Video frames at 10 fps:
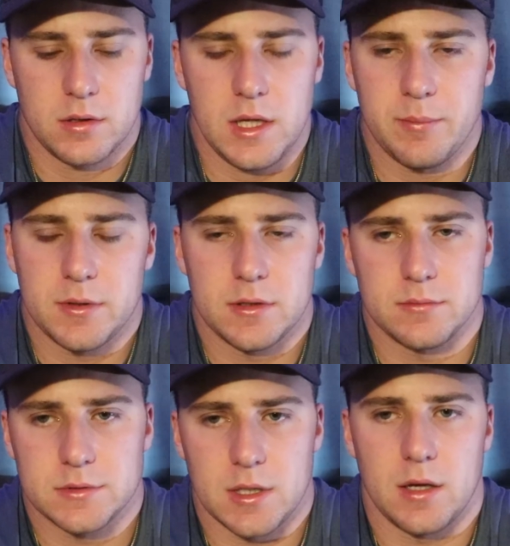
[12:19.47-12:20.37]
keep it to
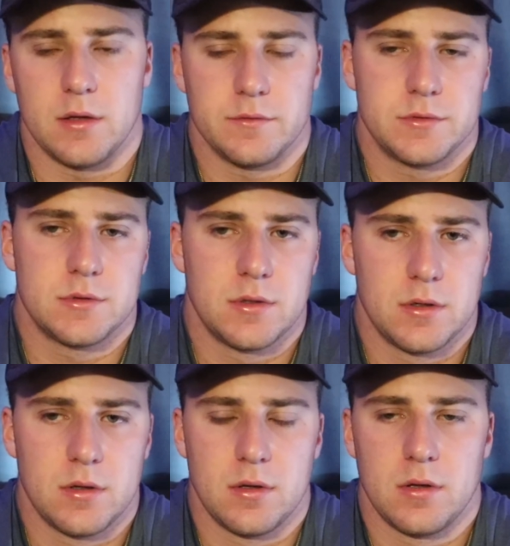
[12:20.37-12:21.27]
themselves
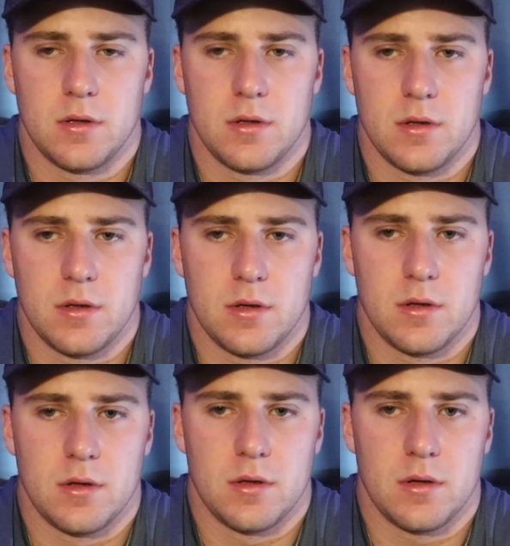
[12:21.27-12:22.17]

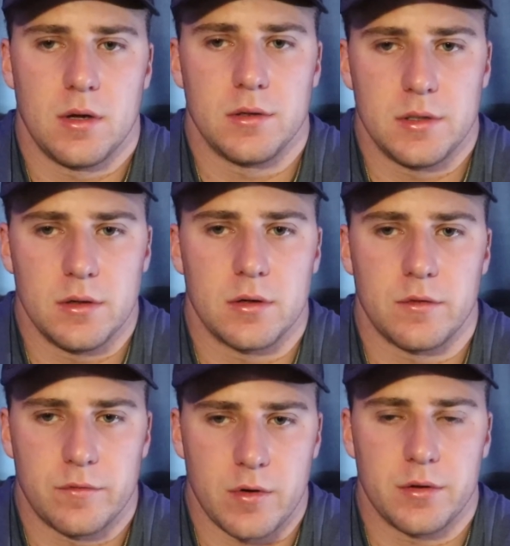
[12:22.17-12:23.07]
until
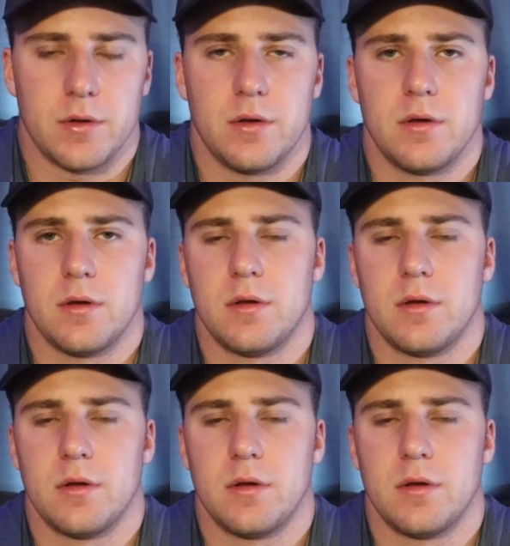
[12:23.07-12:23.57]
confronted.